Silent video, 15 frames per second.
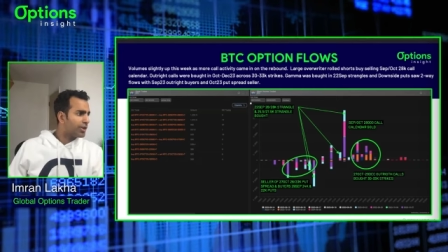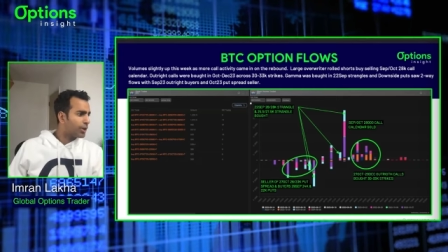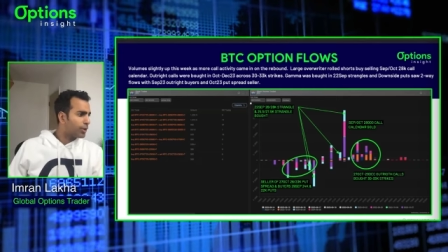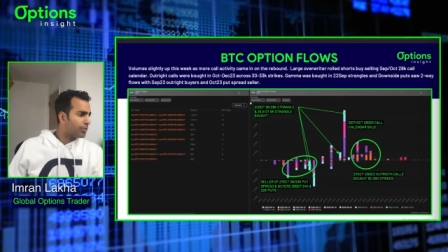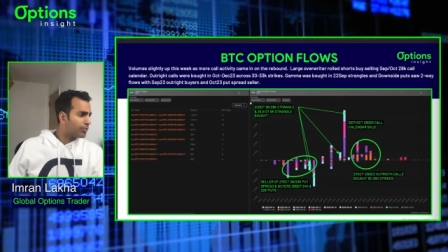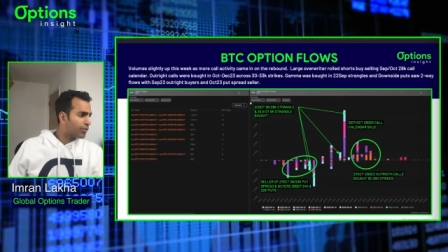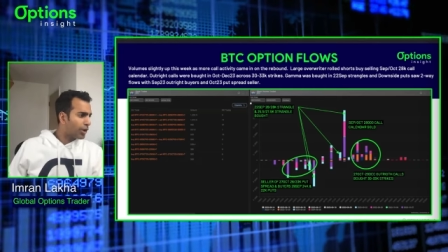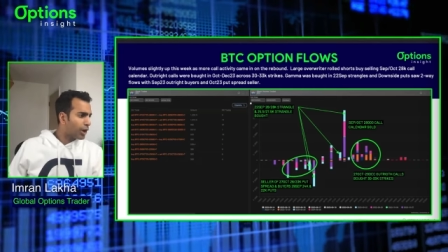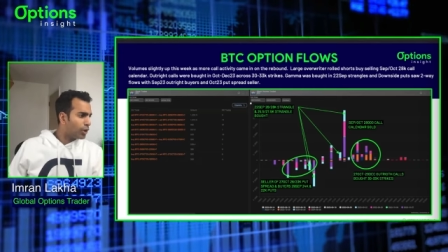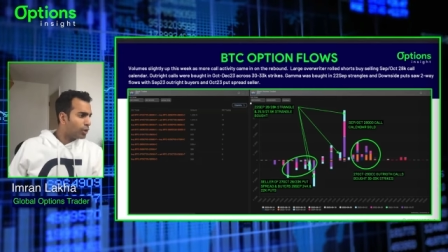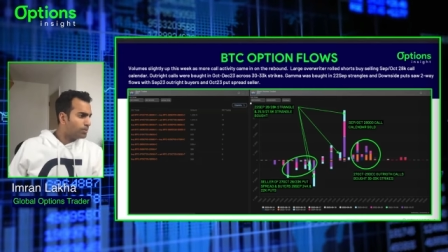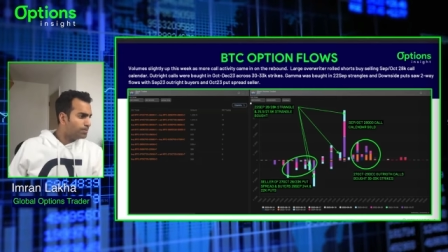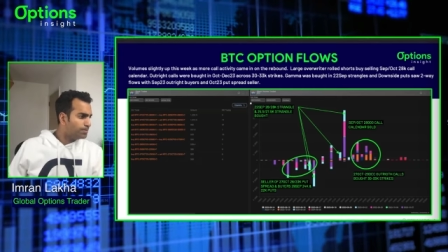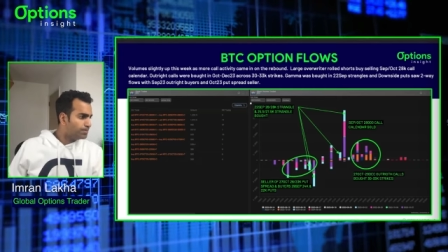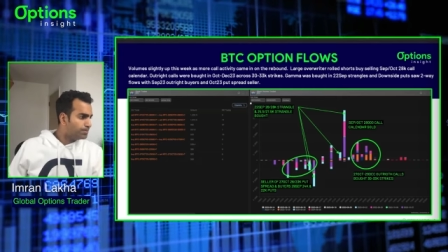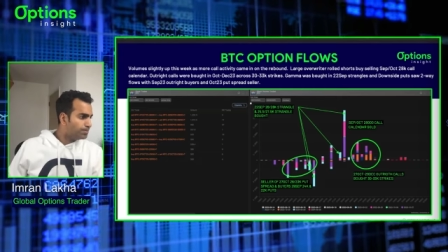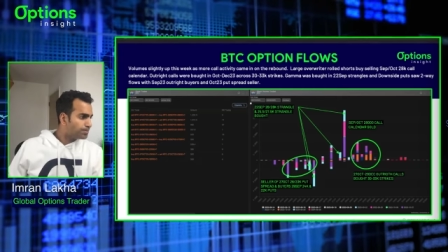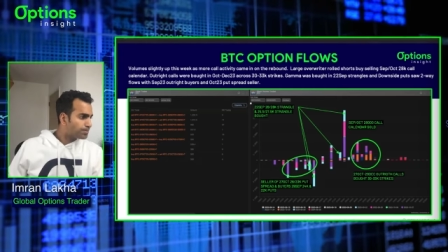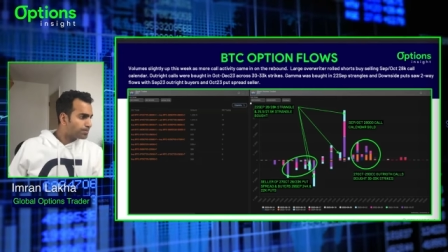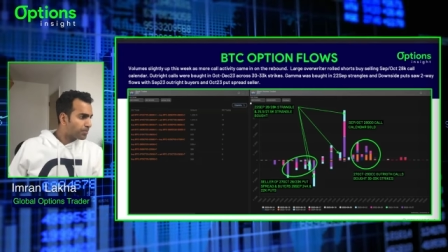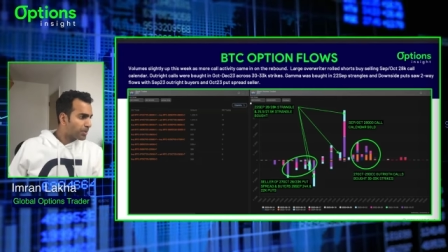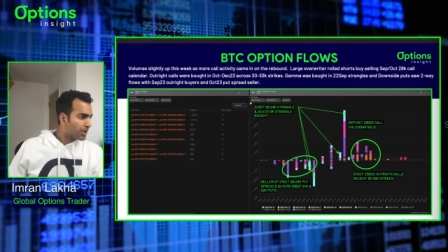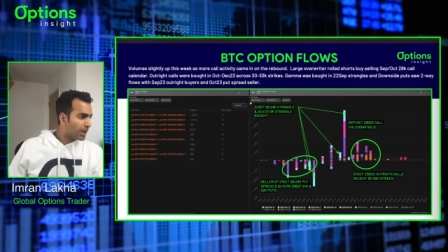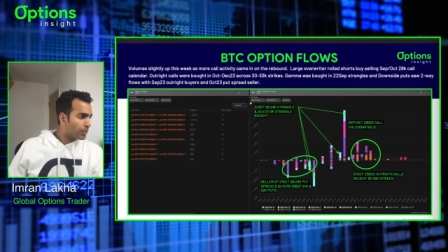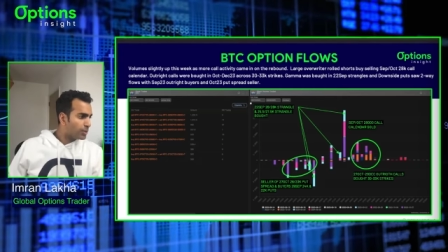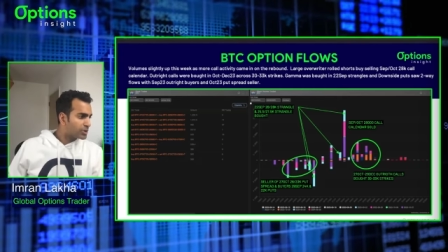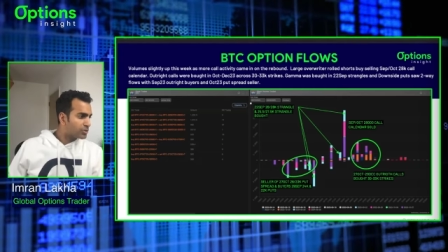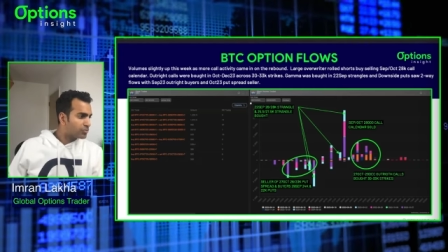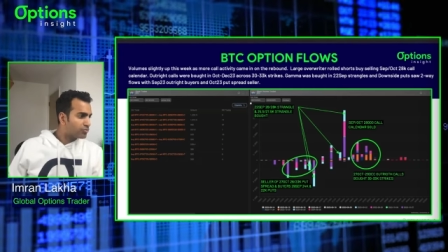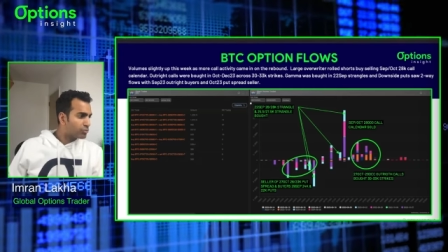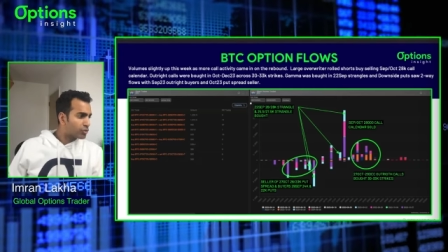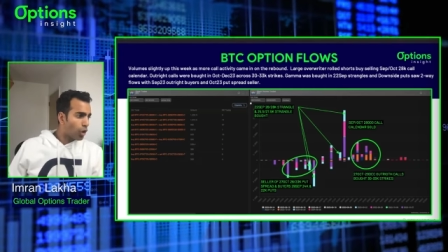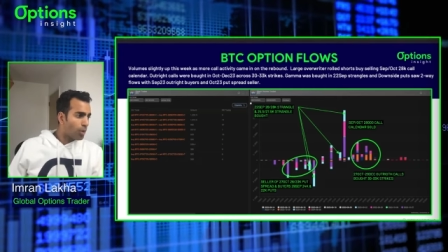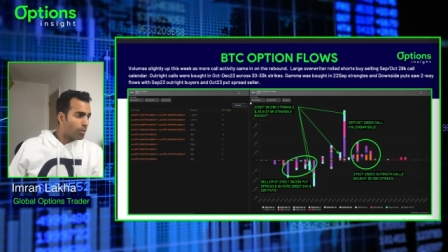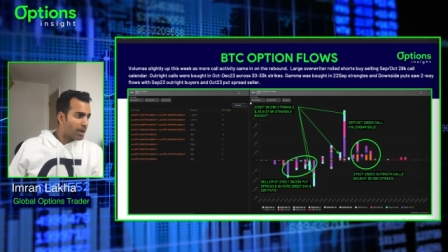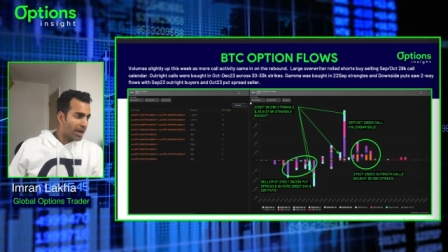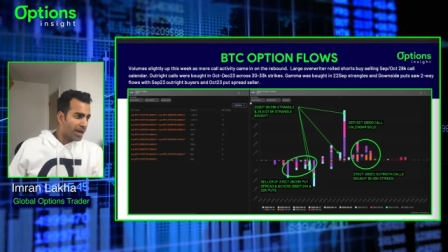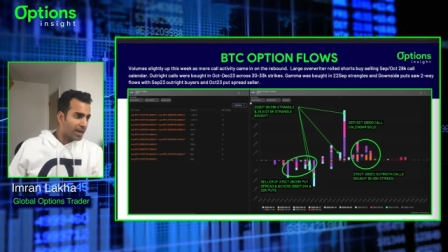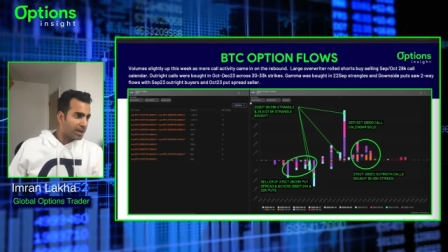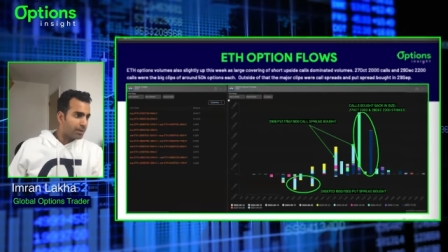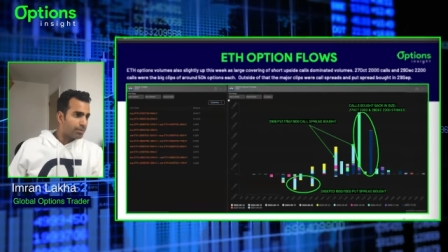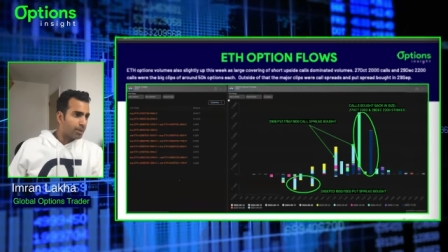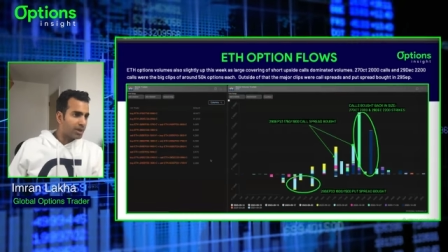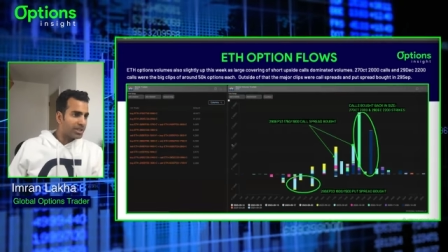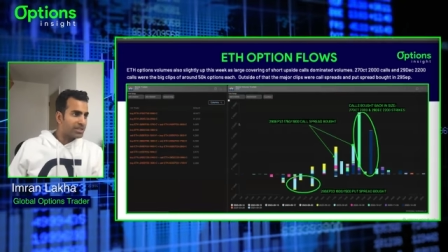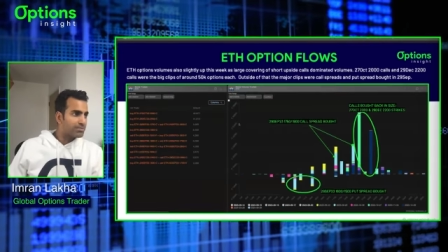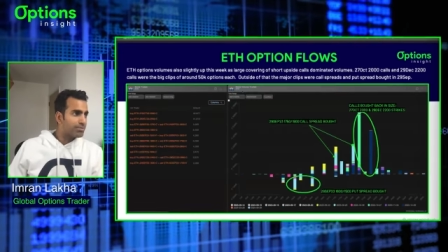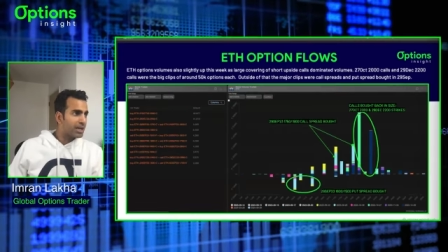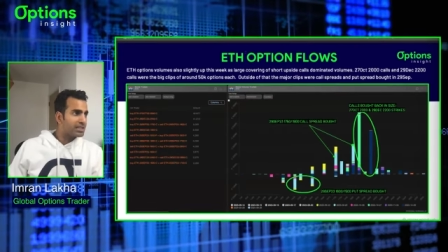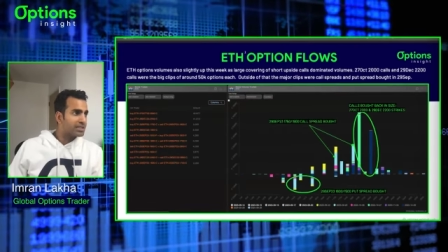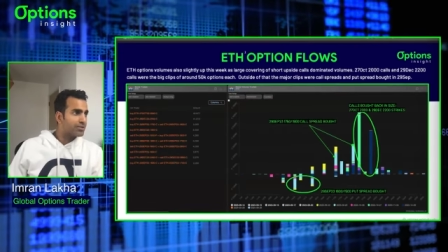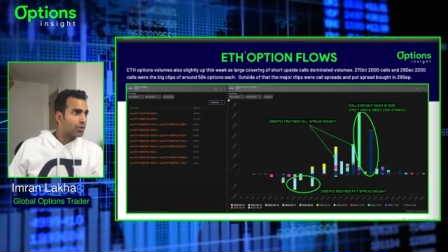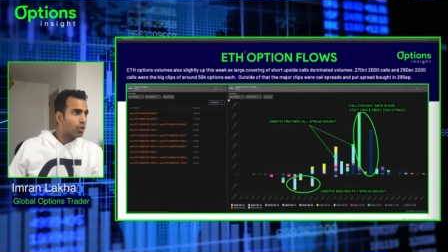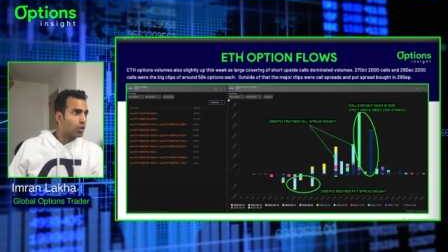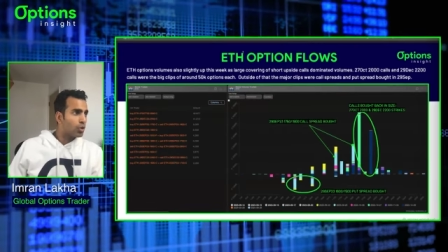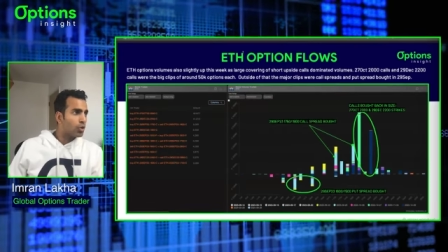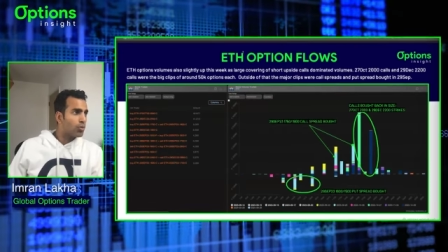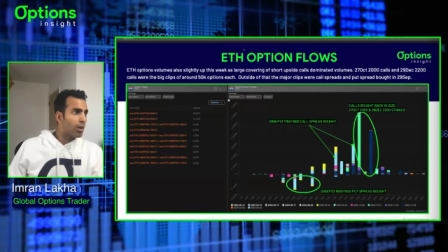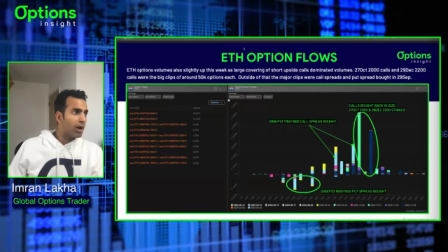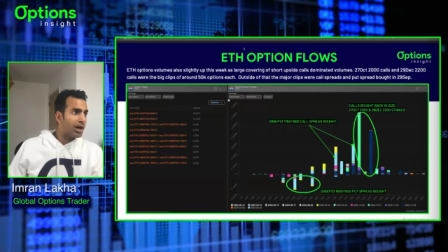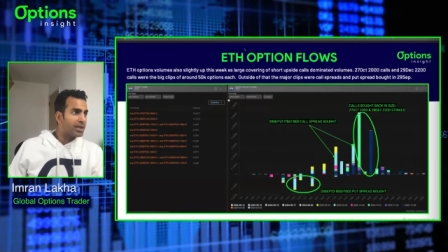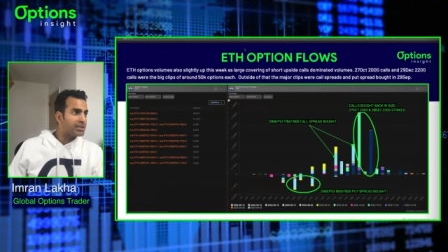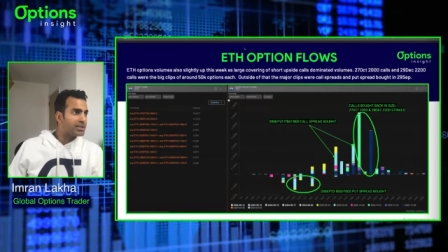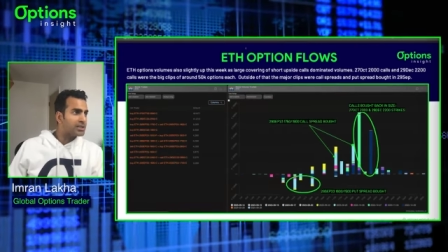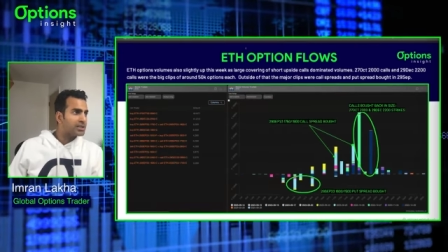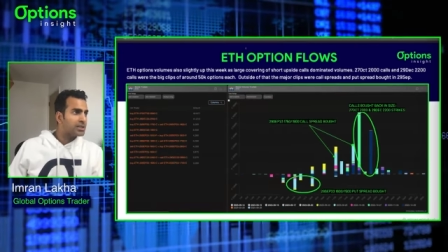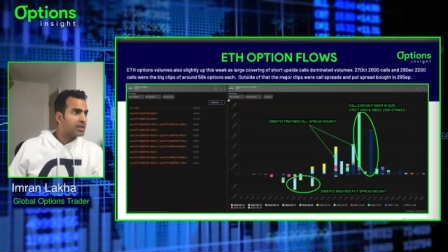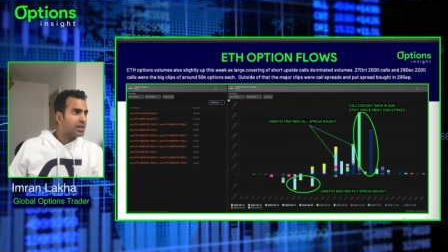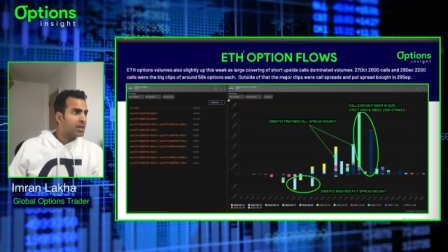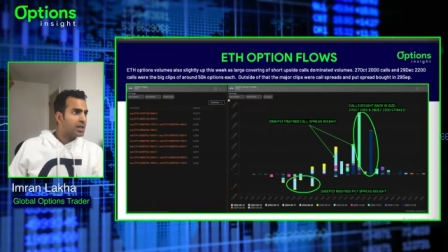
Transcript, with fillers: Ethereum flow, it was dominated by these massive call buys.